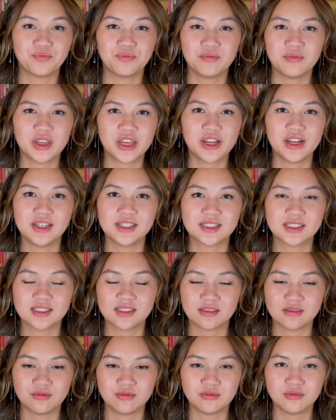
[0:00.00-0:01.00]
Because
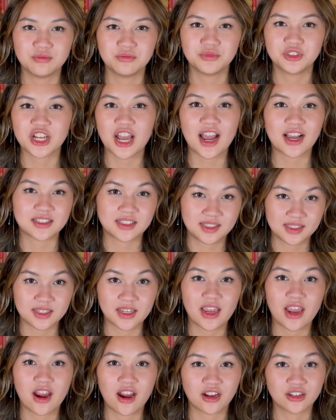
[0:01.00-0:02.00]
Jax is a
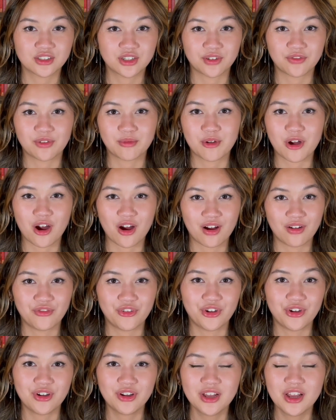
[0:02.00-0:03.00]
character from
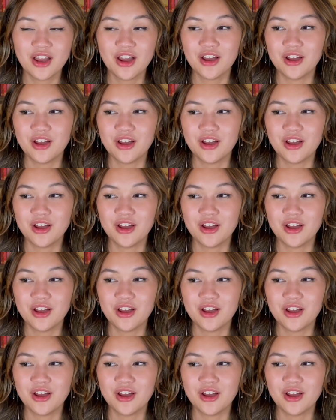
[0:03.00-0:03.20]
Carvel,